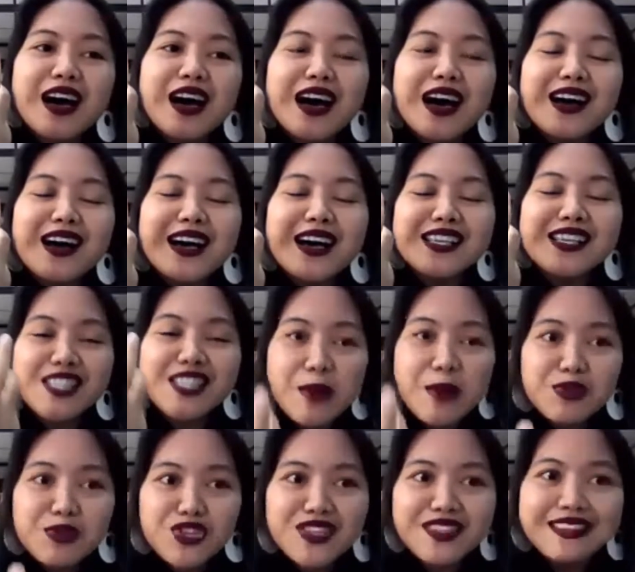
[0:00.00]

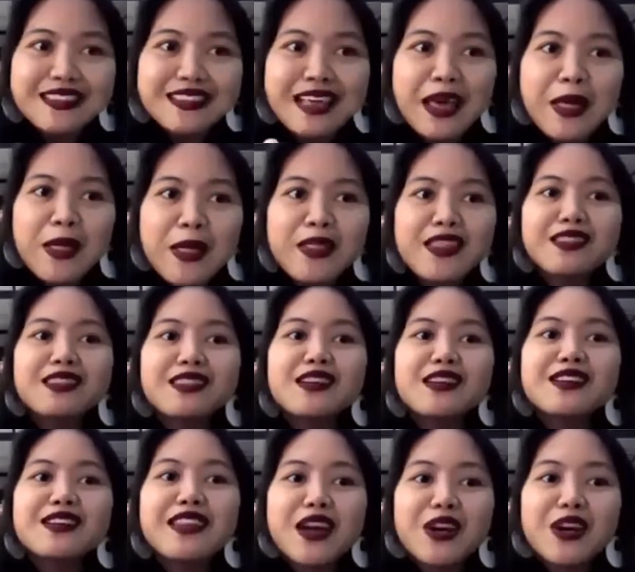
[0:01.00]
assumption that the,
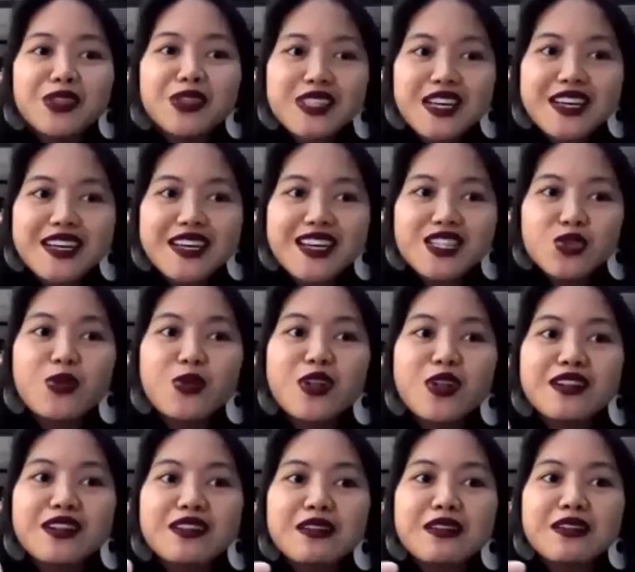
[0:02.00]
their targets
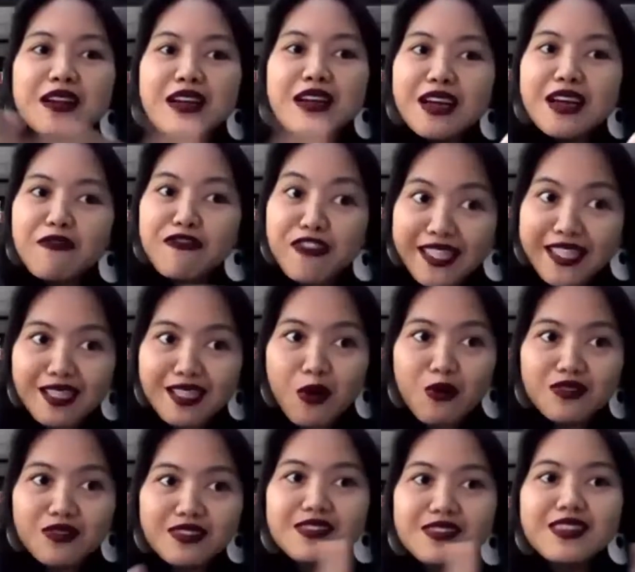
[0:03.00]
will fit
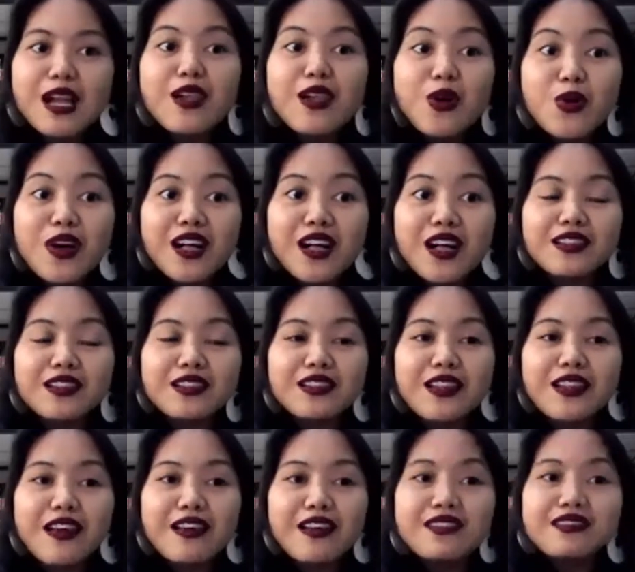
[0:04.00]
the local
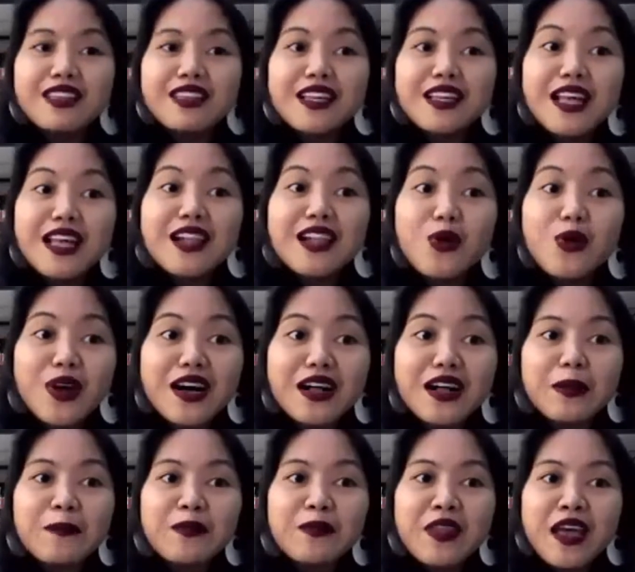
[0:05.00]
the, the
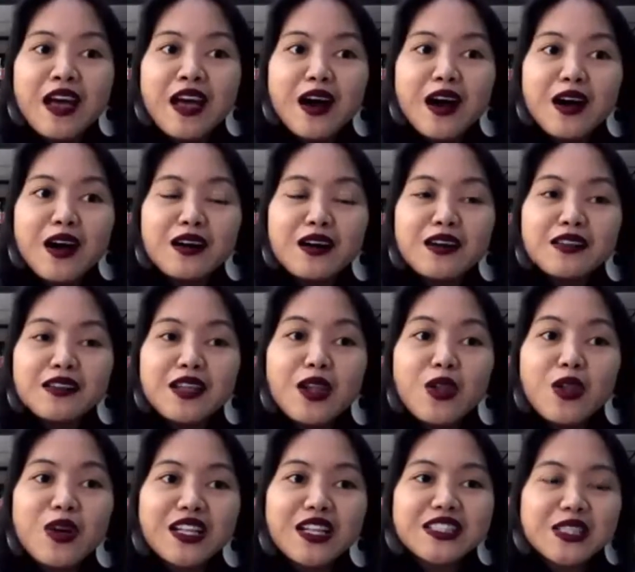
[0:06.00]
local uh,
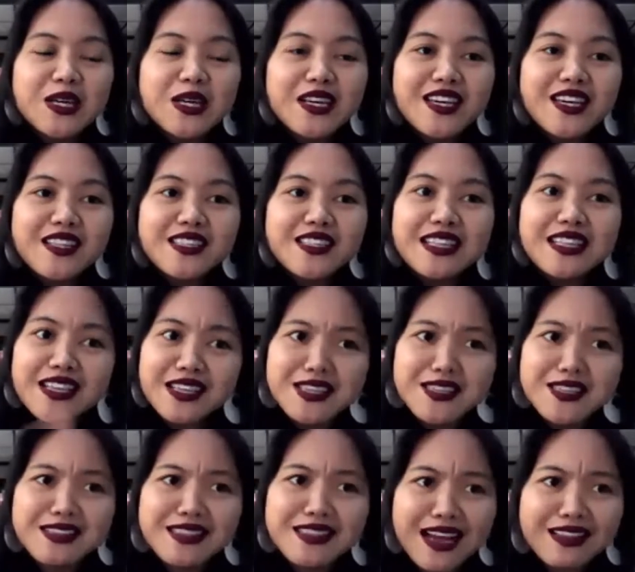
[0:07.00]
the local targets and
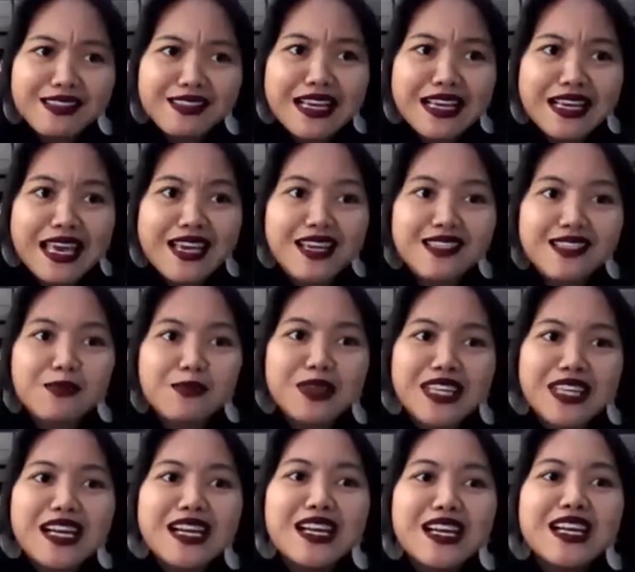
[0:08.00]
that is not the case
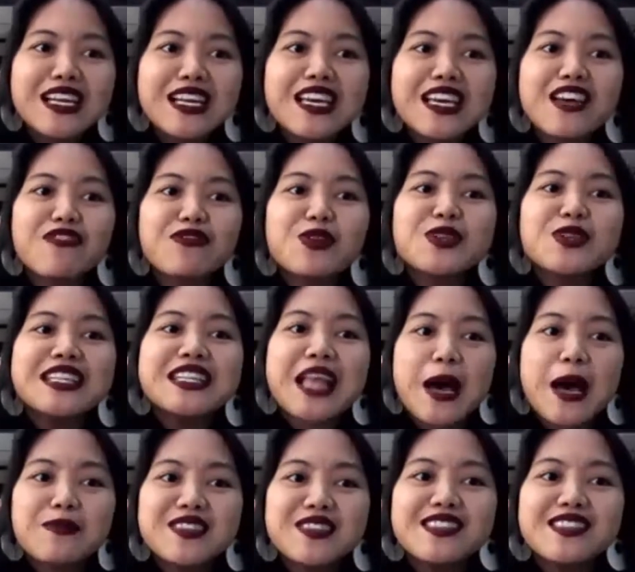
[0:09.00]
particularly if there's
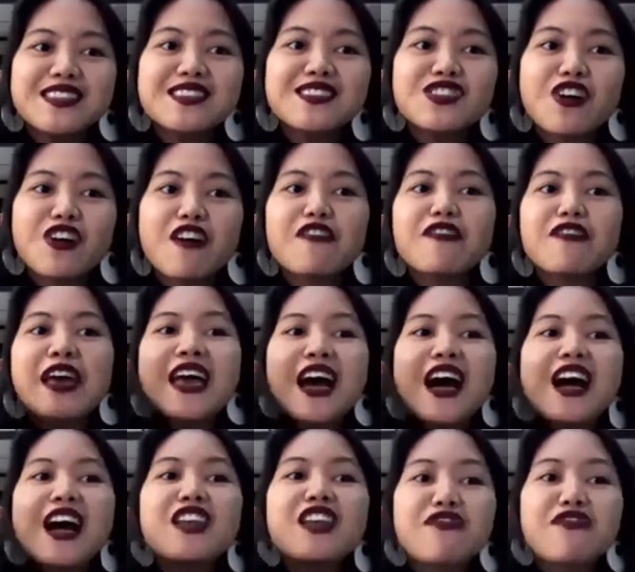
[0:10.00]
an absence of
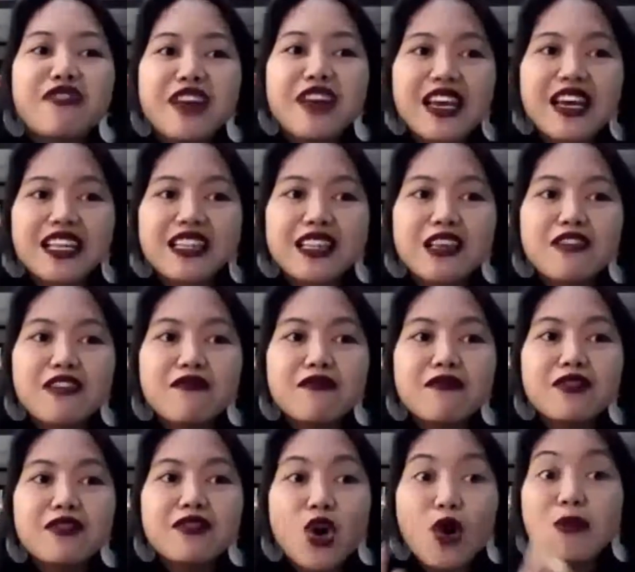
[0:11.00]
an effective
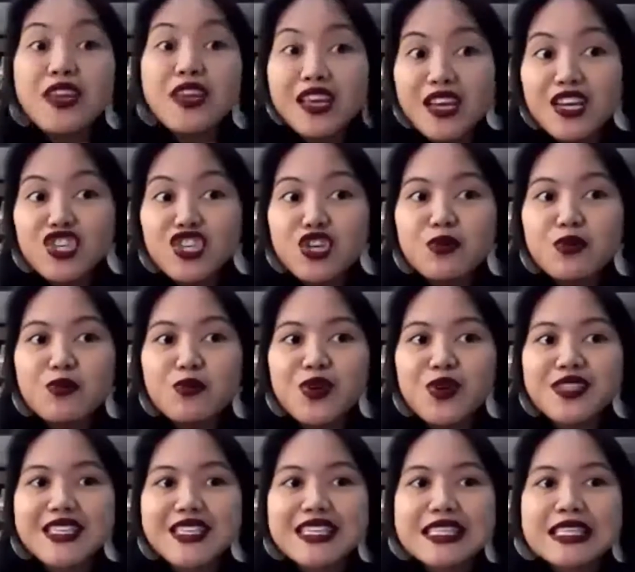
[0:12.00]
communication
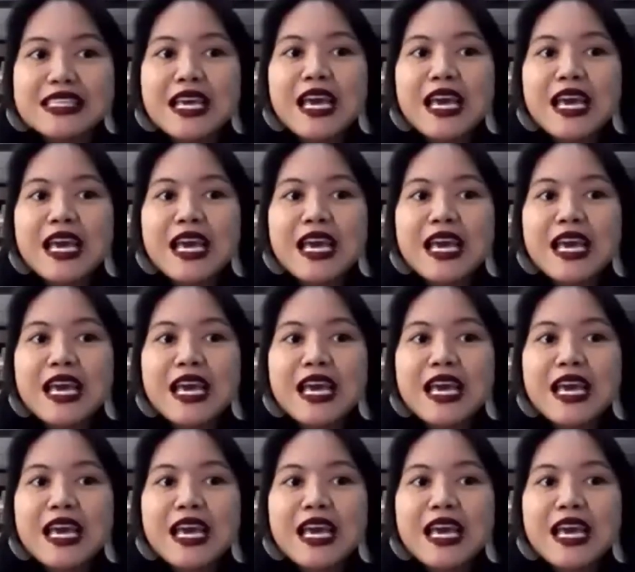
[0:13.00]
process